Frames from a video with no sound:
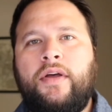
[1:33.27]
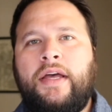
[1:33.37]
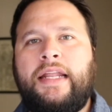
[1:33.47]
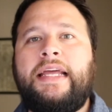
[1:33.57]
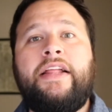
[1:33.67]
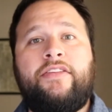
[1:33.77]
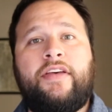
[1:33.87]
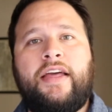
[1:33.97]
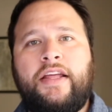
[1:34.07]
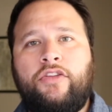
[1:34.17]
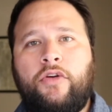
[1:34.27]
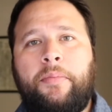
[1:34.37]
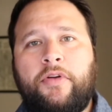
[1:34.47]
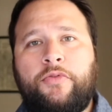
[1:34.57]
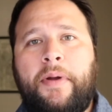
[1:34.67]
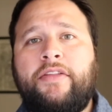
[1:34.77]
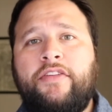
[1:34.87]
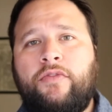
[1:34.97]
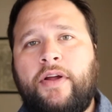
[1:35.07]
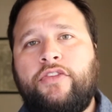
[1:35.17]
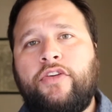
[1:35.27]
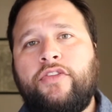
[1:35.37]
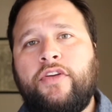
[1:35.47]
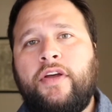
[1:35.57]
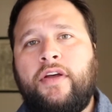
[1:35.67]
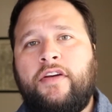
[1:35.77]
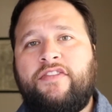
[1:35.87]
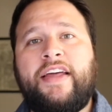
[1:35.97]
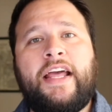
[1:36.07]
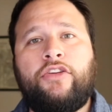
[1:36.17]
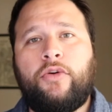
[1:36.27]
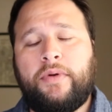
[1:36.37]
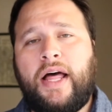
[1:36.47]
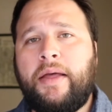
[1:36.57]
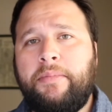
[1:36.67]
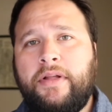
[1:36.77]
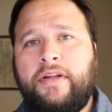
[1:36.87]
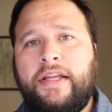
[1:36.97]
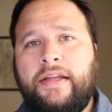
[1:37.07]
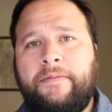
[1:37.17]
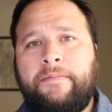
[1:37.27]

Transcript: an insight into a prospective renter's financial reliability